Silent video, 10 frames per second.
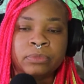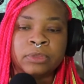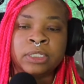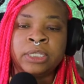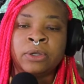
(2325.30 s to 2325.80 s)

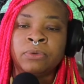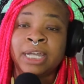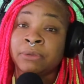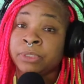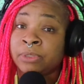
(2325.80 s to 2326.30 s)
don't
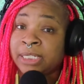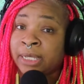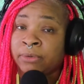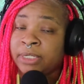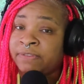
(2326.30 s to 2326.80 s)
count those
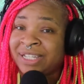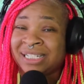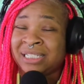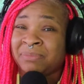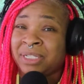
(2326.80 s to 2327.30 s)
out if
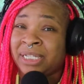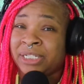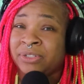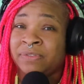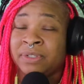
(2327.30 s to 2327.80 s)
that's something
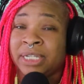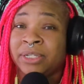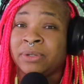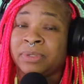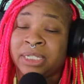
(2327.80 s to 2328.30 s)
that you feel like
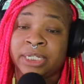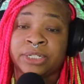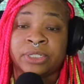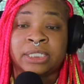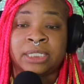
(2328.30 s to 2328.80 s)
you're really
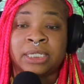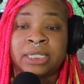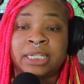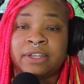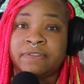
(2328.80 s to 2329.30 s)
interested
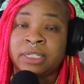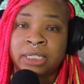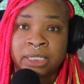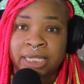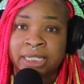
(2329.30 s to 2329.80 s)
in.
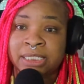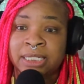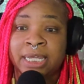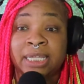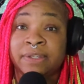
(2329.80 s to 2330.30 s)
Definitely look into
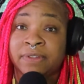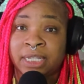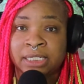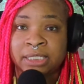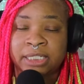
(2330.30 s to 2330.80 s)
that even
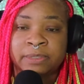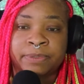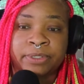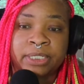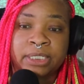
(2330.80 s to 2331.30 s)
as an
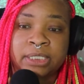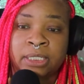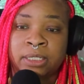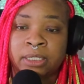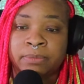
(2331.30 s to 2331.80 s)
experienced
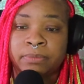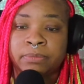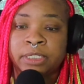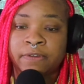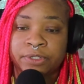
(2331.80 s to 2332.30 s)

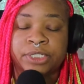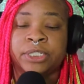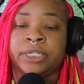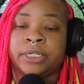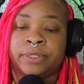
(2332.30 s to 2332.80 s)
software
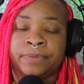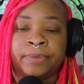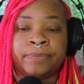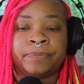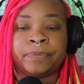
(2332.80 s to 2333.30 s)
engineer.
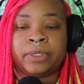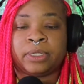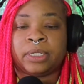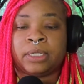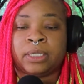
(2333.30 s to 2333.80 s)

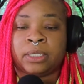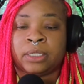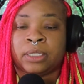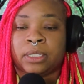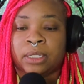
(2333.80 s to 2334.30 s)

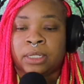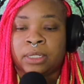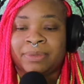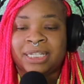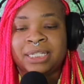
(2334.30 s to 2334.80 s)

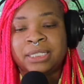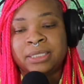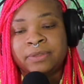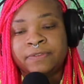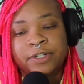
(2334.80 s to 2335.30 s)
And
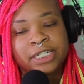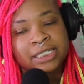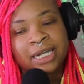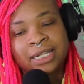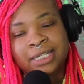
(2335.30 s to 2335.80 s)
then
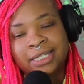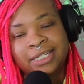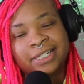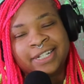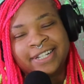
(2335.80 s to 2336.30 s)
freestyling,
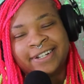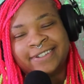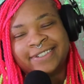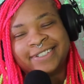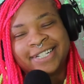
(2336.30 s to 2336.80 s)

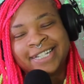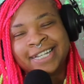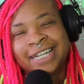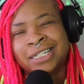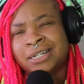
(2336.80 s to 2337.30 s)

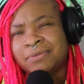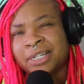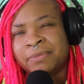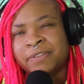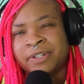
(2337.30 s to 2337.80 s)
again, I don't
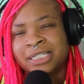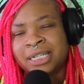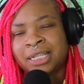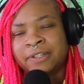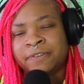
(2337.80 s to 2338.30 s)
recommend
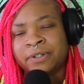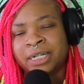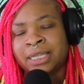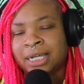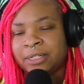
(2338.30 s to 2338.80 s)
freestyling for a
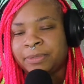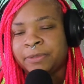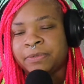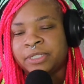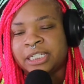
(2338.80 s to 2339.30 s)
lot of
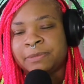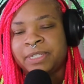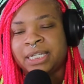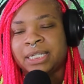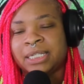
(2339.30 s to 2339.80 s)
people just
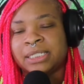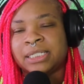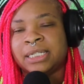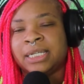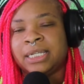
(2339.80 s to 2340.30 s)
because
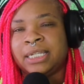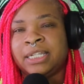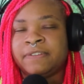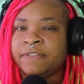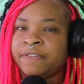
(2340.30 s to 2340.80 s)
even for